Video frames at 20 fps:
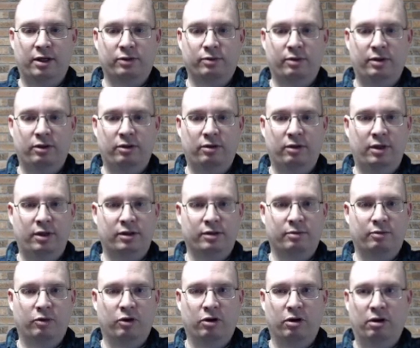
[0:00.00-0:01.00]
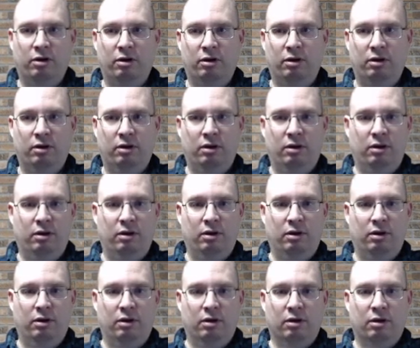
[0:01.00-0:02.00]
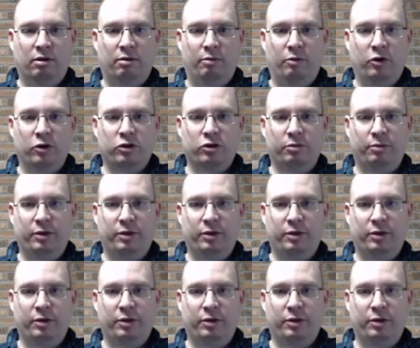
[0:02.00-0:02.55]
guess we do need some more commercial